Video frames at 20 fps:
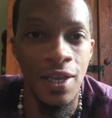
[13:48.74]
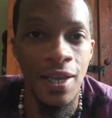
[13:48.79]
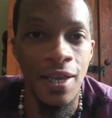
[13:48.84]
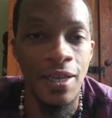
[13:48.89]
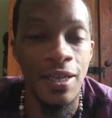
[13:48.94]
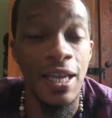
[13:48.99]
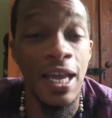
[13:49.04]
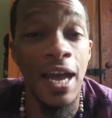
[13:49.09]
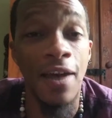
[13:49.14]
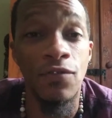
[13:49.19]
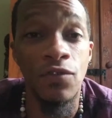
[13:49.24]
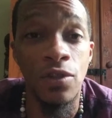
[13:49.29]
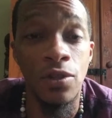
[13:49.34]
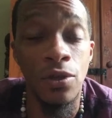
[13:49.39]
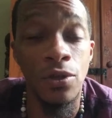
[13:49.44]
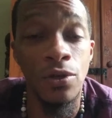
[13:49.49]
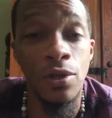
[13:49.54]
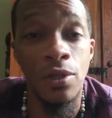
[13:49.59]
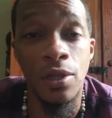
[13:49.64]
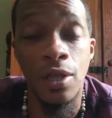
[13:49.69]
You have to
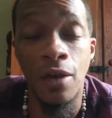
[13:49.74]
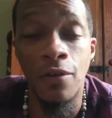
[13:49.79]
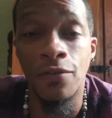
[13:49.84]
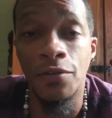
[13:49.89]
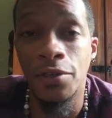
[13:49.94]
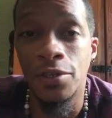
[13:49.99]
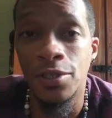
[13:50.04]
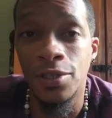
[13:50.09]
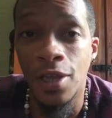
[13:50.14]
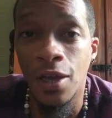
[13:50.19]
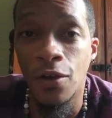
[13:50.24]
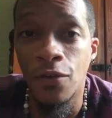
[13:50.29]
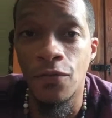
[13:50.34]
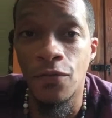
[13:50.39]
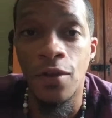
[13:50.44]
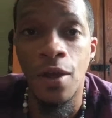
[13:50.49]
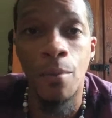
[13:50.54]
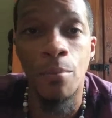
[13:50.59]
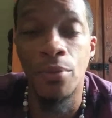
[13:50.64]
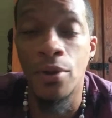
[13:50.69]
learn to love yourself
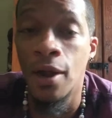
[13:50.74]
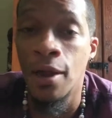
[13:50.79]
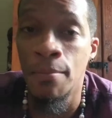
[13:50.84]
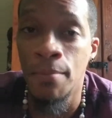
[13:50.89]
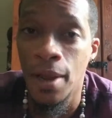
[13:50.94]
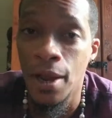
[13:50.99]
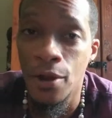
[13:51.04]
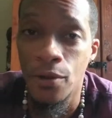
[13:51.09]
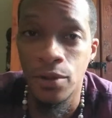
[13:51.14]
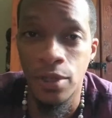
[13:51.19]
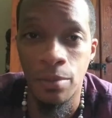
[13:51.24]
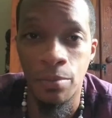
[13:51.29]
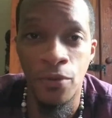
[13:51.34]
primarily